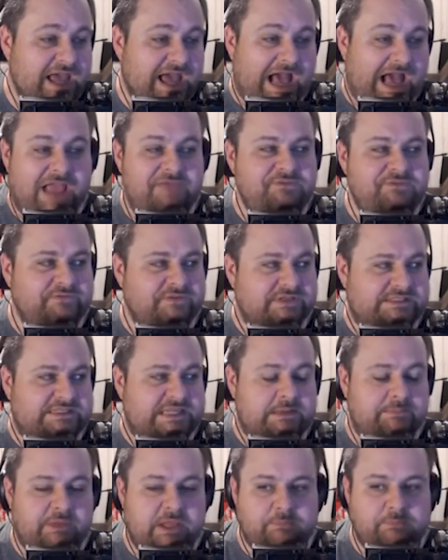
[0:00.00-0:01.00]
I've even
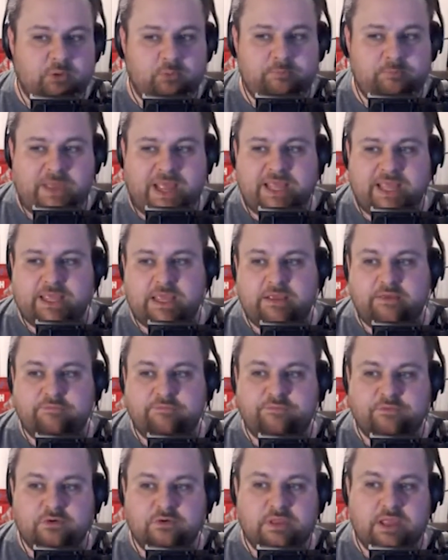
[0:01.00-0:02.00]
seen people begging
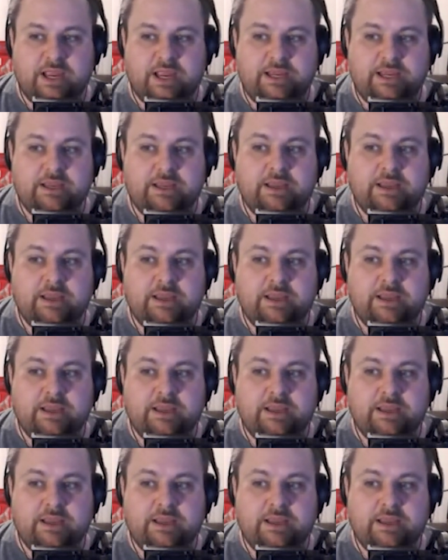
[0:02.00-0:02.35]
for like